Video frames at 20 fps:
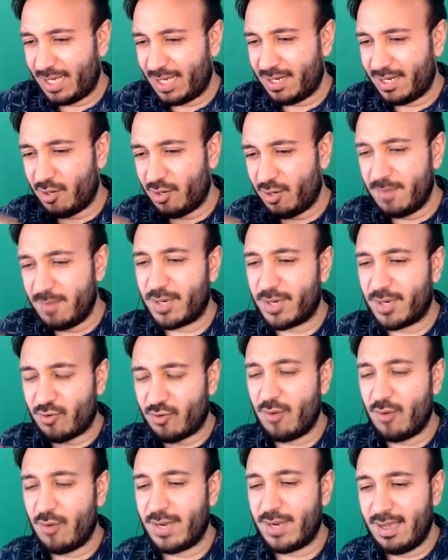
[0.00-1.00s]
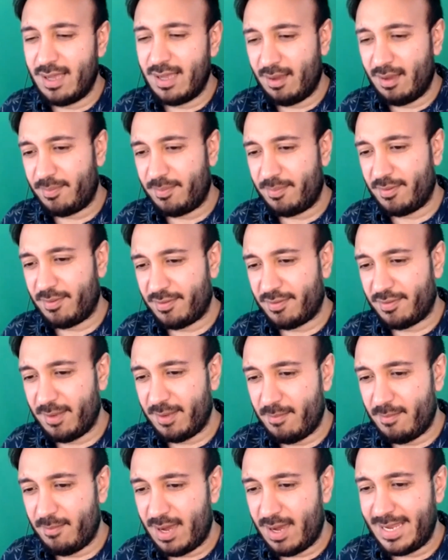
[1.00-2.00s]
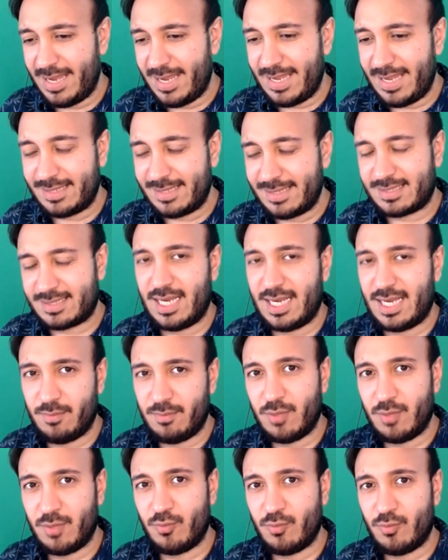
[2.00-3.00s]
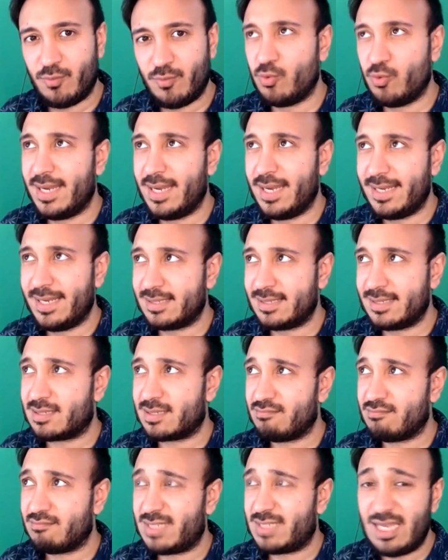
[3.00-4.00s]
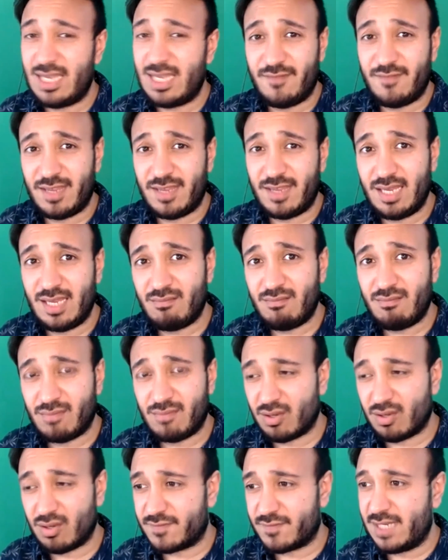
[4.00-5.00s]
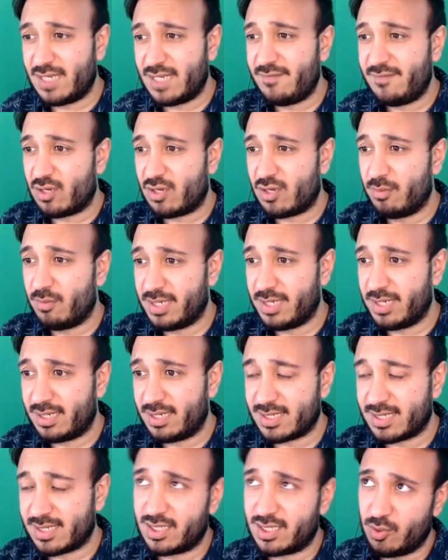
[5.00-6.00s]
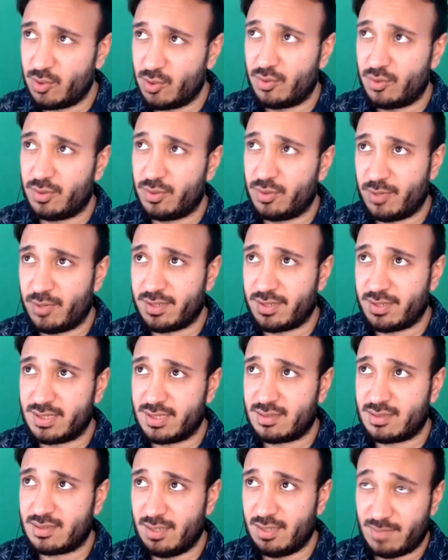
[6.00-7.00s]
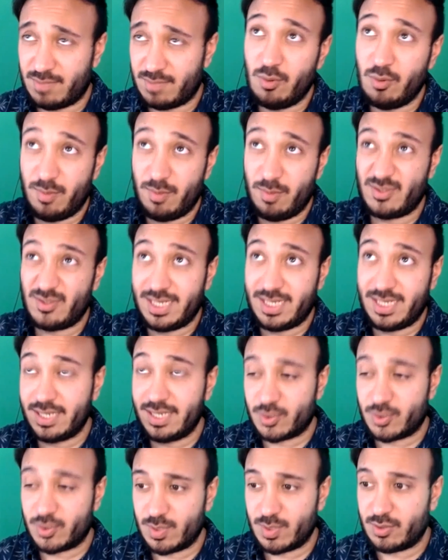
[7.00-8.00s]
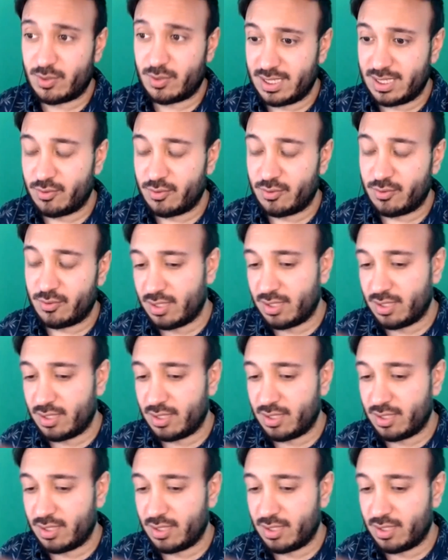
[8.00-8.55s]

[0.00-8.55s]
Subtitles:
And I remember growing up that my entertainment was always TV, a lot of TV comedy, because I had two older brothers that they were both teenagers when I was little.